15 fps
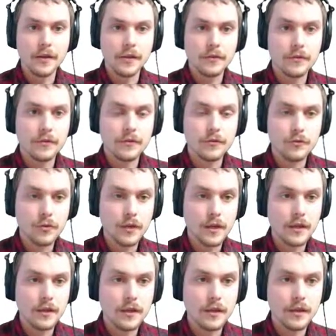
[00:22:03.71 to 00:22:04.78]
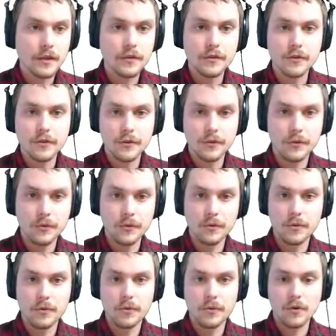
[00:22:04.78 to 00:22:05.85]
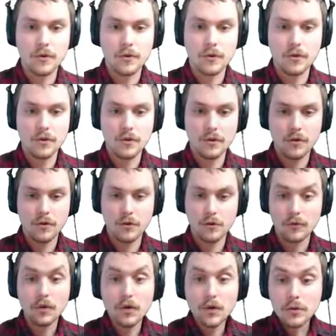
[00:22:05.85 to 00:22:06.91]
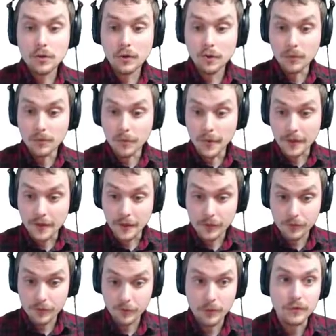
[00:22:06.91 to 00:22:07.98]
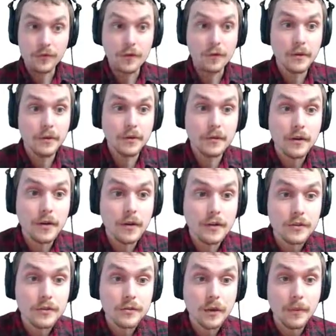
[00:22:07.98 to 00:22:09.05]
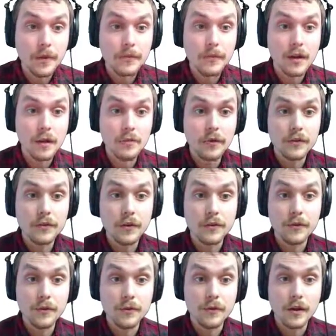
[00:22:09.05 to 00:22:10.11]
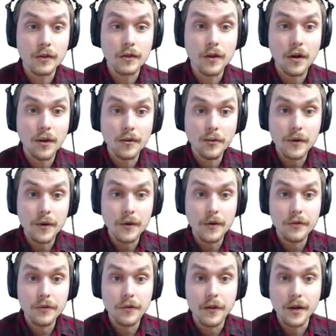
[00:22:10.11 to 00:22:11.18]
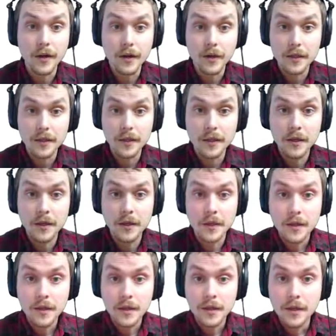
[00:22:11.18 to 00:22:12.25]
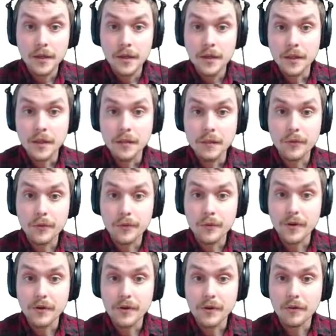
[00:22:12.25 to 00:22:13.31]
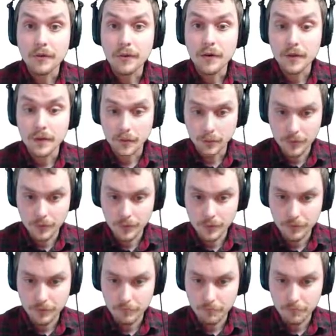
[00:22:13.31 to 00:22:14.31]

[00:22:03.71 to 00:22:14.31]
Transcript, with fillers: straight into Chrome, and that's where we see we went wrong. So dropbox.com slash auth2 slash authorize, client ID, equals and redirect URI equals